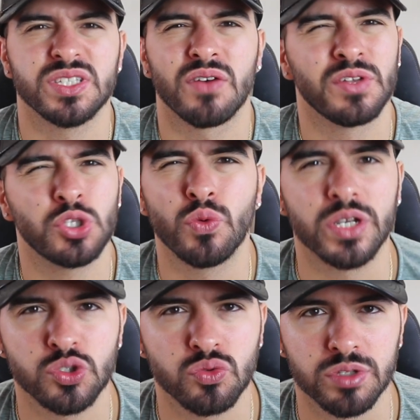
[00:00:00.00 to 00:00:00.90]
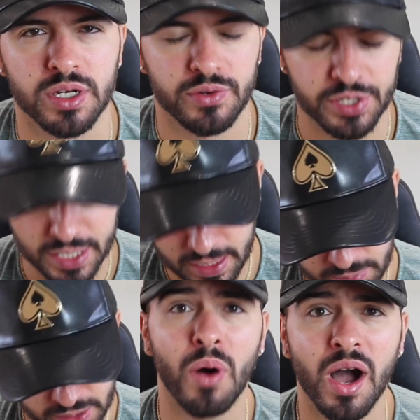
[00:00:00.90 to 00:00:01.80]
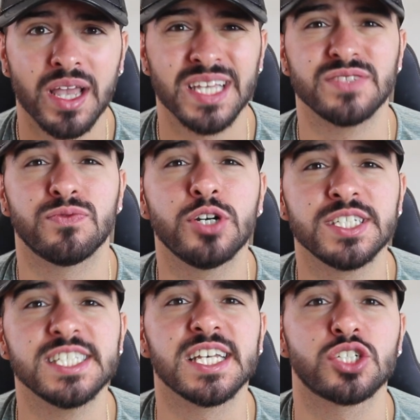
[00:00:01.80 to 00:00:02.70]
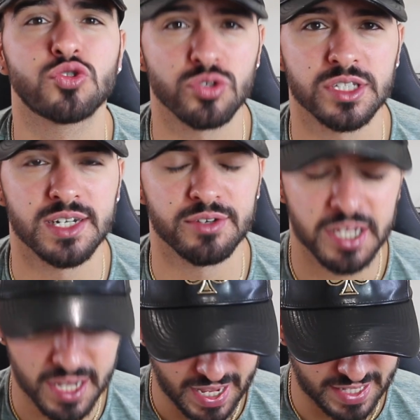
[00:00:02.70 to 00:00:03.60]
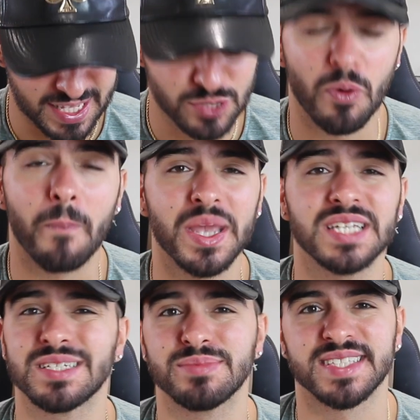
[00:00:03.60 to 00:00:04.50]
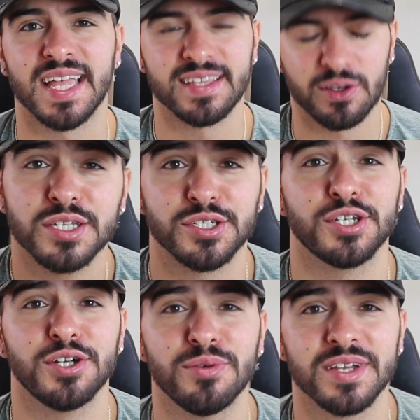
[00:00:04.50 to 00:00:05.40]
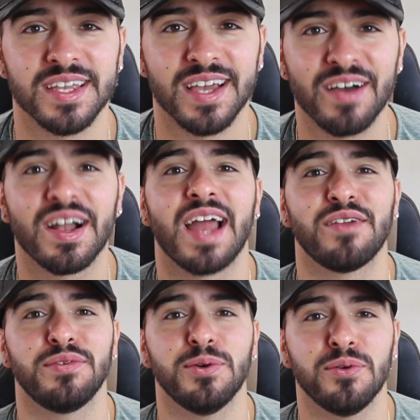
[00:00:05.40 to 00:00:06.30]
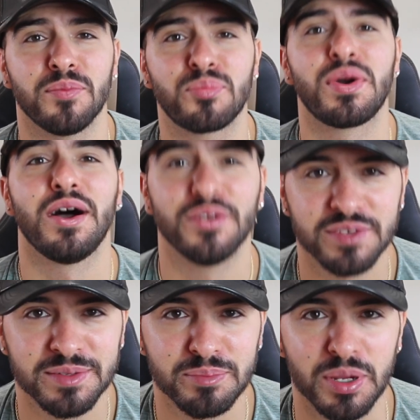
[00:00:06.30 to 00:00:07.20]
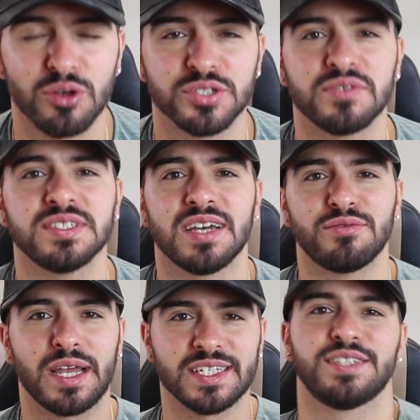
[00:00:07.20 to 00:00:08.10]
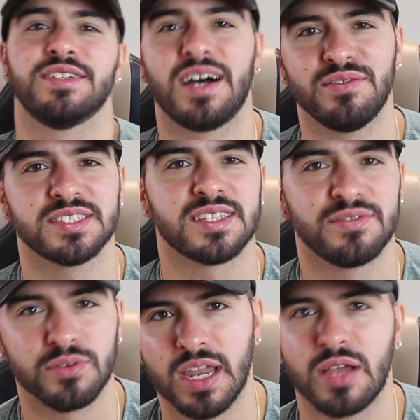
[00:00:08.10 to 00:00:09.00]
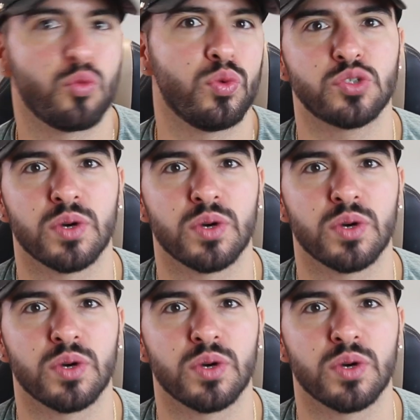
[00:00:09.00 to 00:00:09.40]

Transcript: it's nothing too extraordinary, you get me? But his voice is extraordinary, and that's what makes him stand out. So you know what, yeah, I kind of feel proud of him, because obviously I've reacted to the other stuff on like Wish